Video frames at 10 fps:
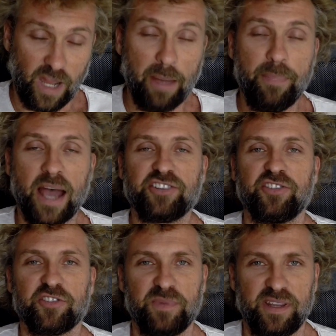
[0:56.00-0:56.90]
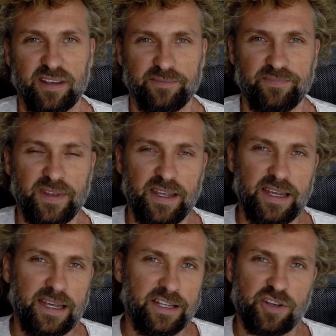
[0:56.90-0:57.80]
ambassadors meeting.
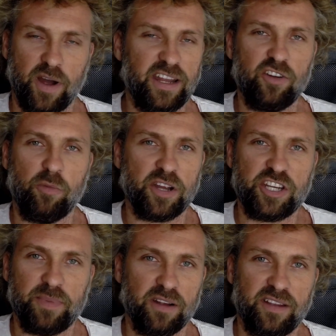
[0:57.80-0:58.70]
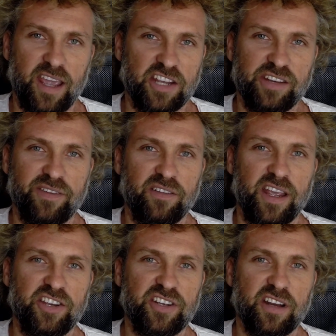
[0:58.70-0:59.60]
So I didn't know much about the Cache
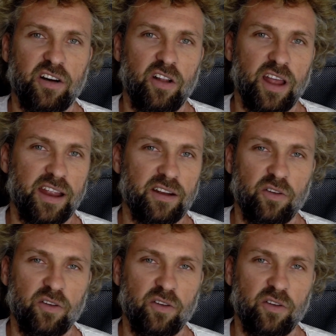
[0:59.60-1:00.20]
Foundation at all. I